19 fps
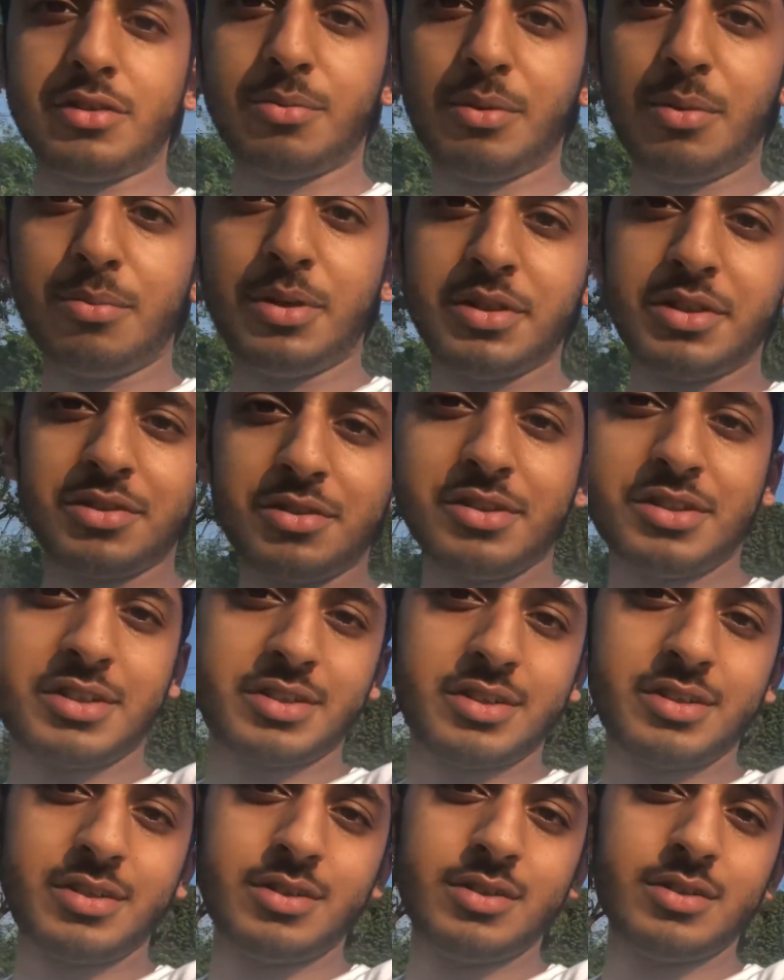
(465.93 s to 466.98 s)
are my
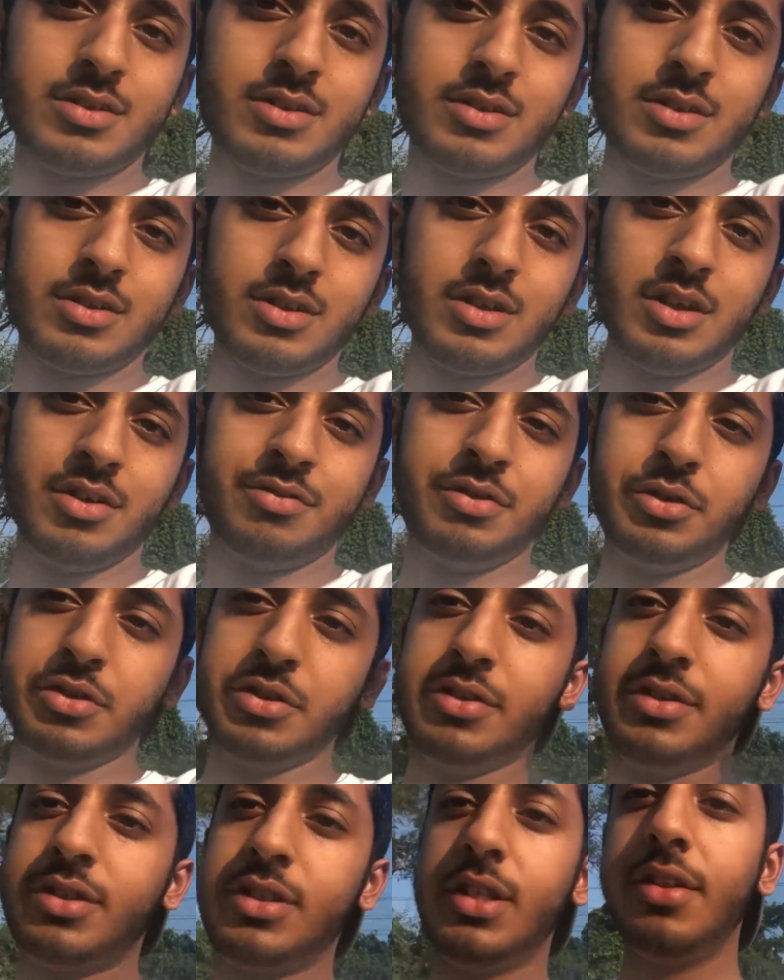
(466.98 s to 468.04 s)
muscles, if you
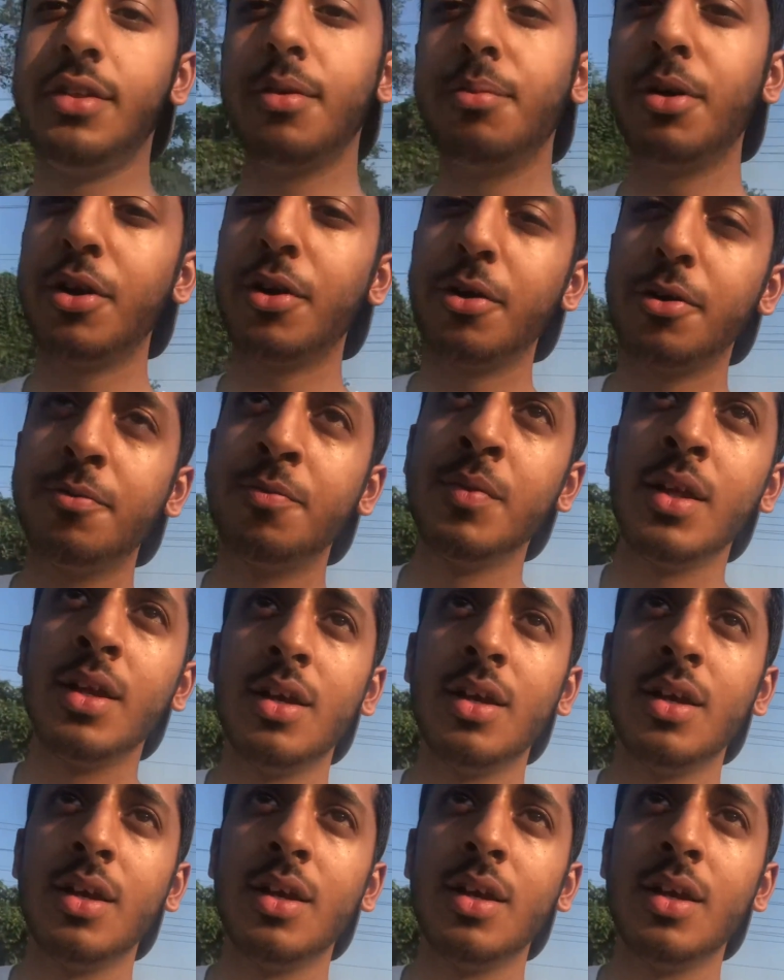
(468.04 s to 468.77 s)
could see them at all.